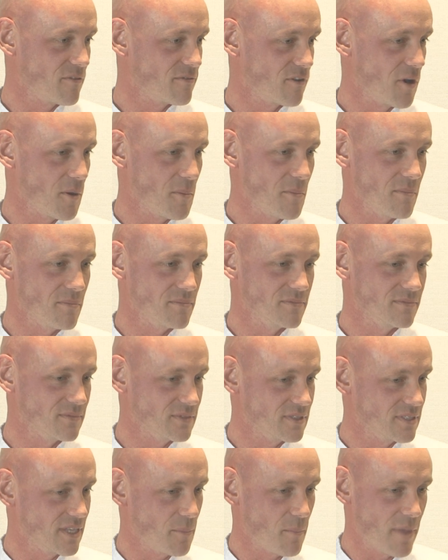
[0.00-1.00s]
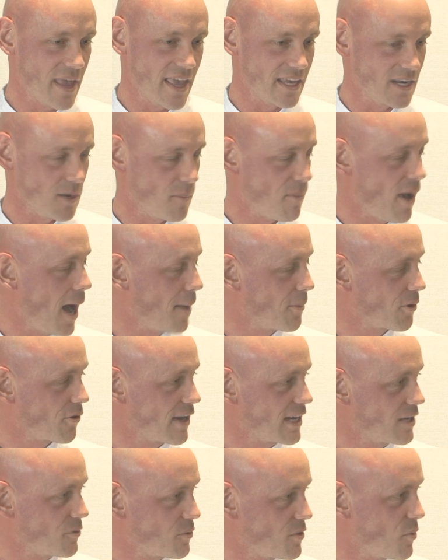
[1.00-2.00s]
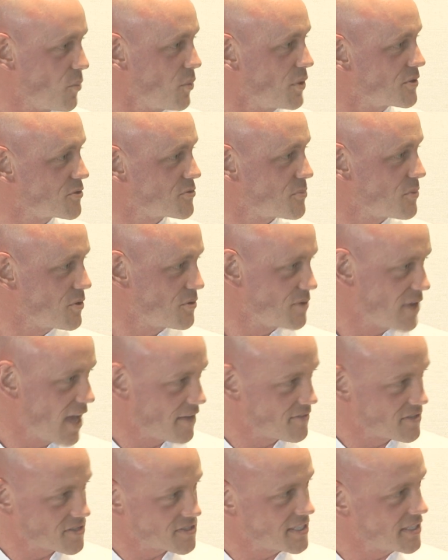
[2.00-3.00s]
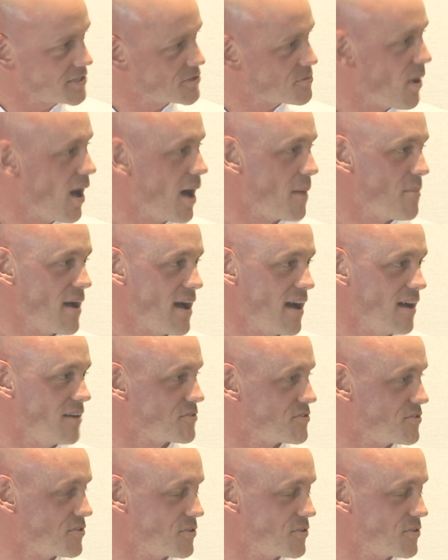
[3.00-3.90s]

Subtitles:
From hitting a pomegranate with a wooden spoon to have the seeds pop out.